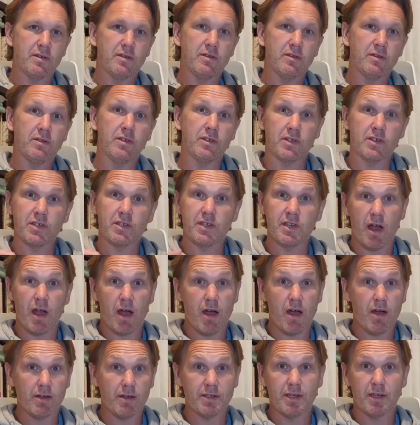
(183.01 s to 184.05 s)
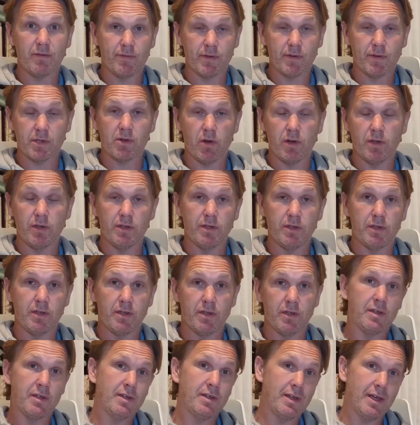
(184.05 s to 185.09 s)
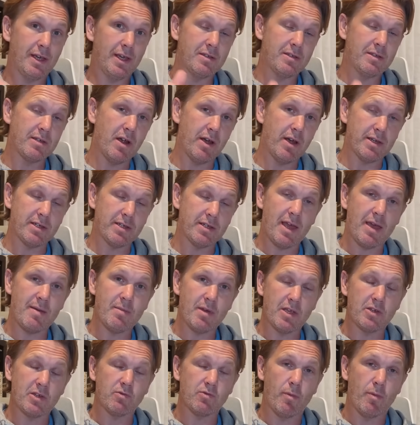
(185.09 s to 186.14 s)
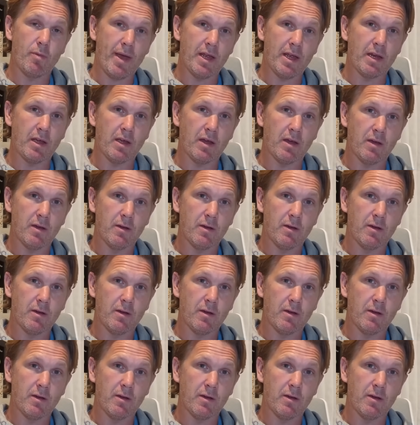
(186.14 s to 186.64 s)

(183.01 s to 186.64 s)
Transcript: that started for Scotland in tonight's game against Romania